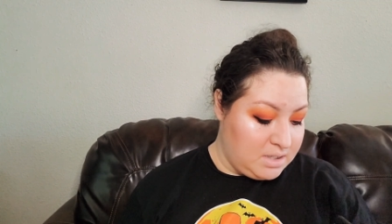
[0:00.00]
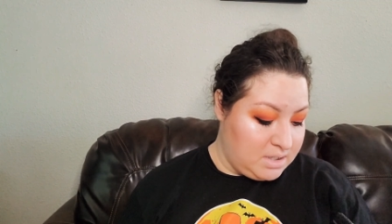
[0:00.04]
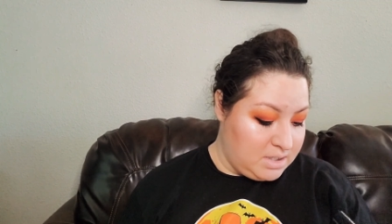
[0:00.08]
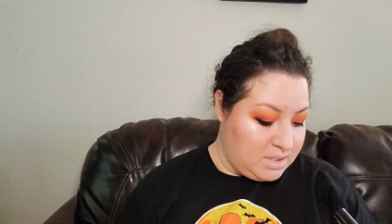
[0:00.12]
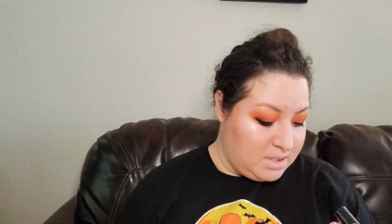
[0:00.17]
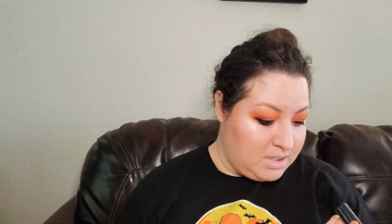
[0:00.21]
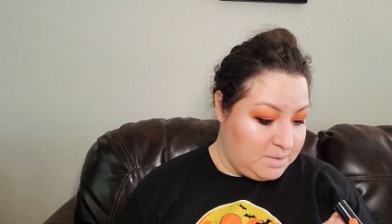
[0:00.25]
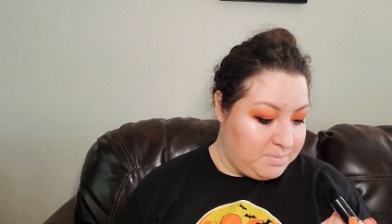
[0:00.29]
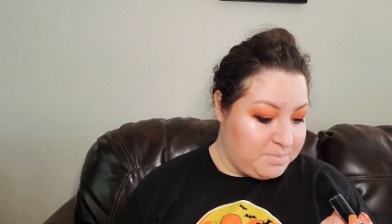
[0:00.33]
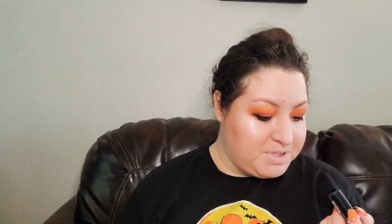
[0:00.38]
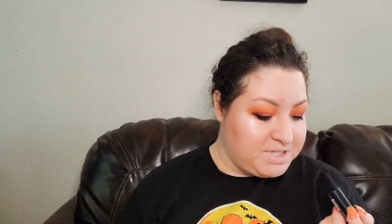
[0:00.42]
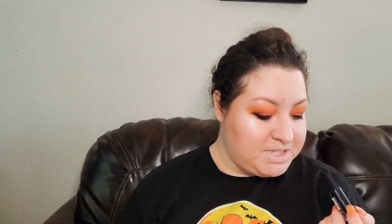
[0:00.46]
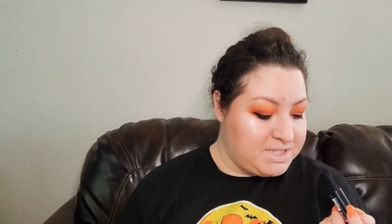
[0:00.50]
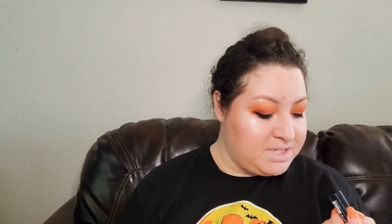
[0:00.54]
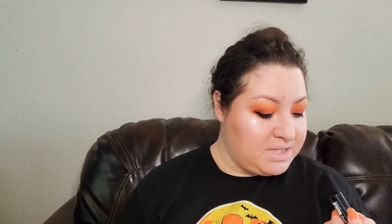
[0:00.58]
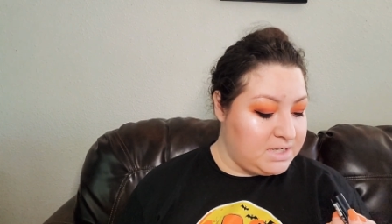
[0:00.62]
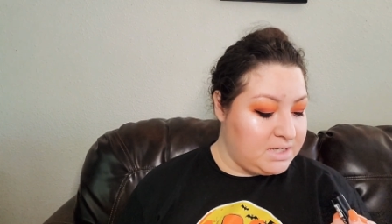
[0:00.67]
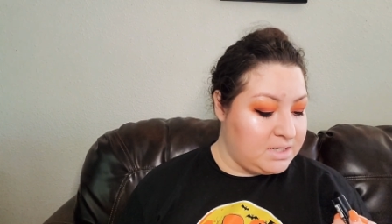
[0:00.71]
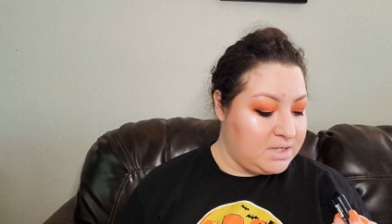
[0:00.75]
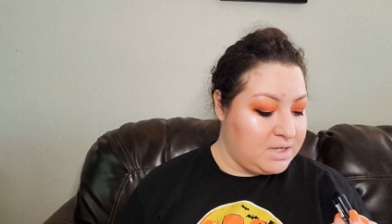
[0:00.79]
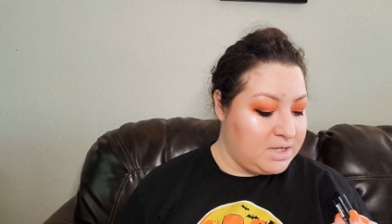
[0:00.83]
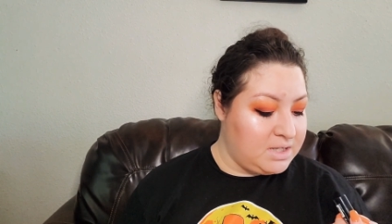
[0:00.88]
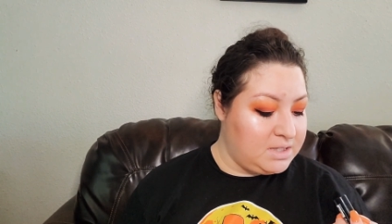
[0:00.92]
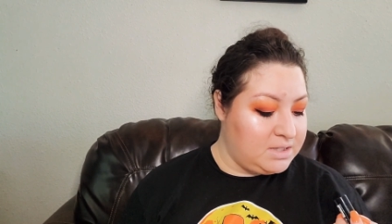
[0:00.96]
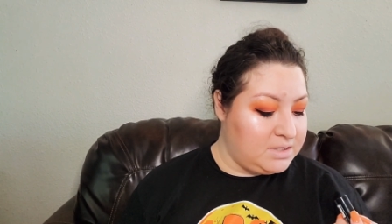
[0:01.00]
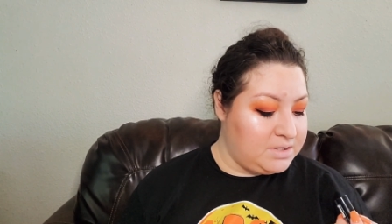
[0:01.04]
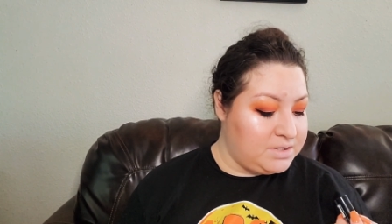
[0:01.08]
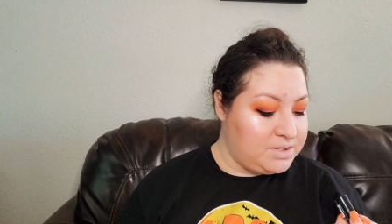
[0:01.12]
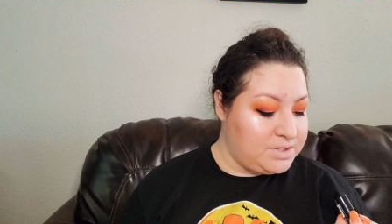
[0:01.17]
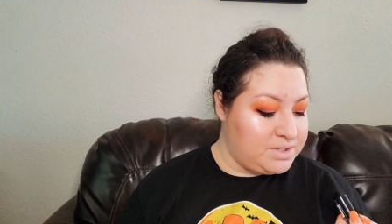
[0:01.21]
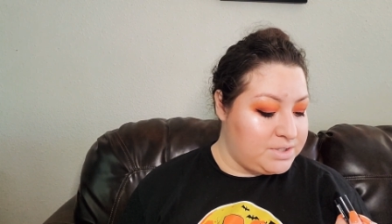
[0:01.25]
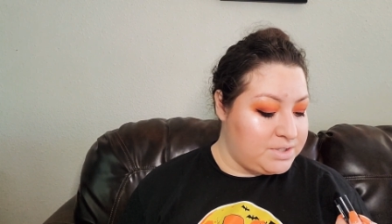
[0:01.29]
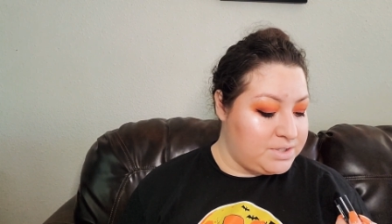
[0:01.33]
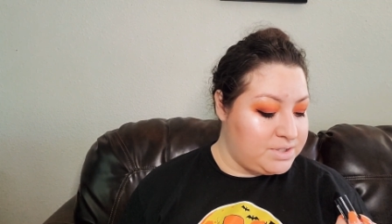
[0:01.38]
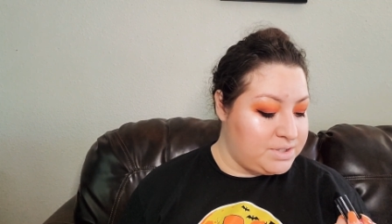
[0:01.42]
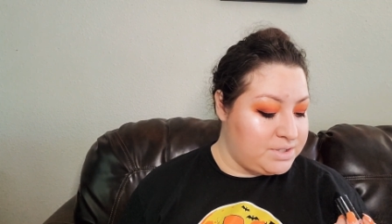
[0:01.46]
Lipstick in the
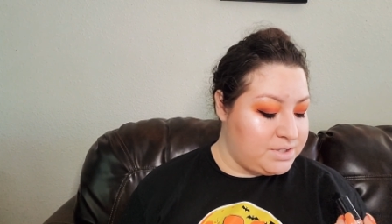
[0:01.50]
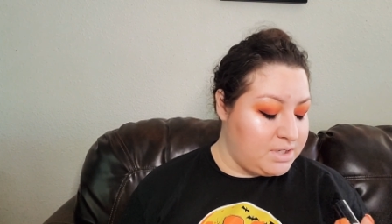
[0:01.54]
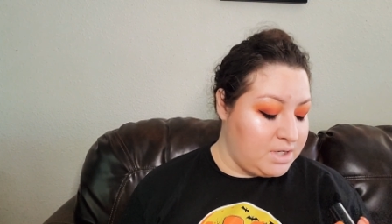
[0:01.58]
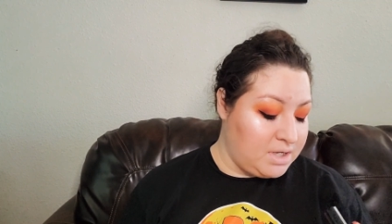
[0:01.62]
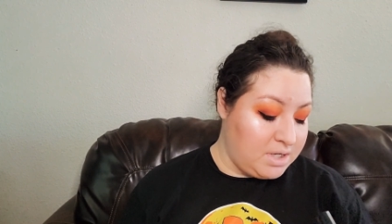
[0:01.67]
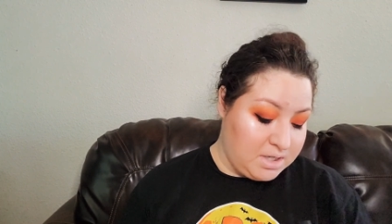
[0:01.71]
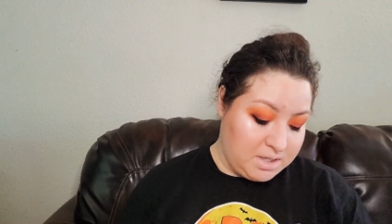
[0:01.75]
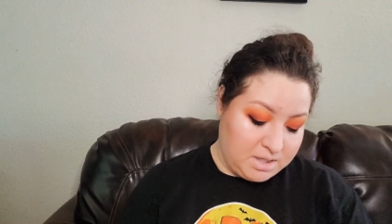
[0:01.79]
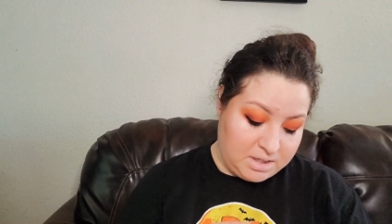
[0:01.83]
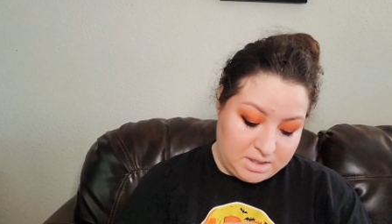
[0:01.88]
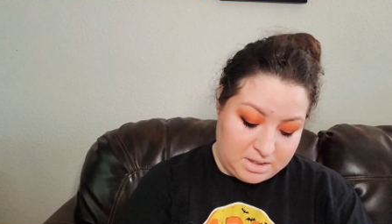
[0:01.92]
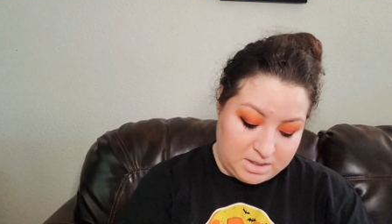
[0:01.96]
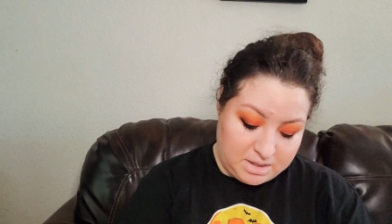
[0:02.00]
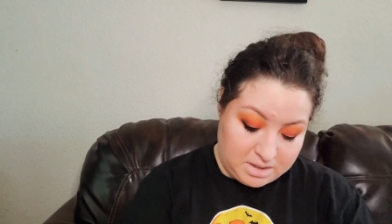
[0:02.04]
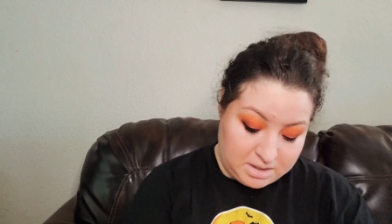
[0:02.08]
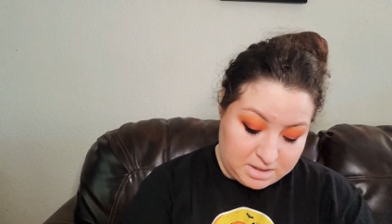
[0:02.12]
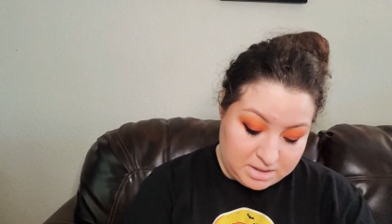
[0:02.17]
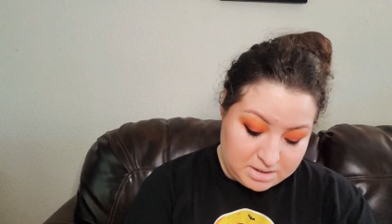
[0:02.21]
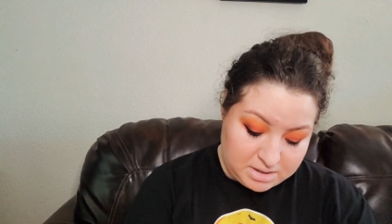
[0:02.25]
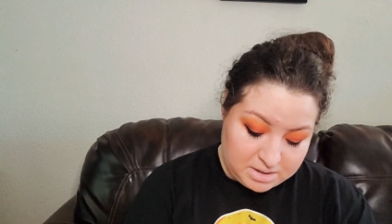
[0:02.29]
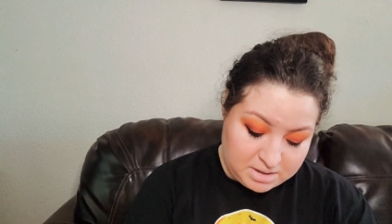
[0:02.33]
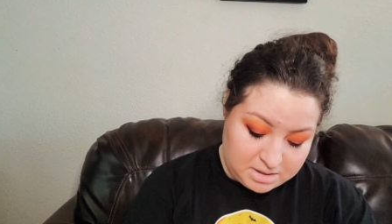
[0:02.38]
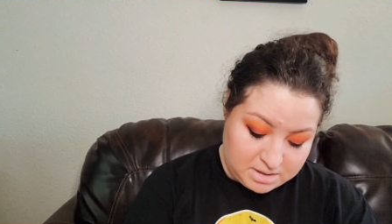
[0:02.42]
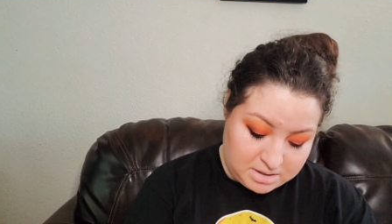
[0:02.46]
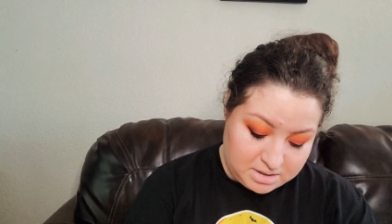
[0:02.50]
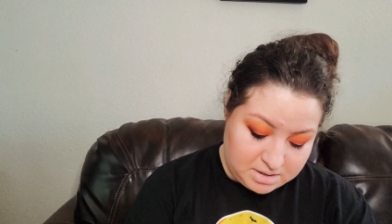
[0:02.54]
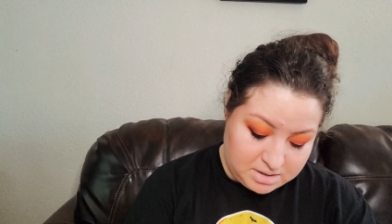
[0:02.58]
shade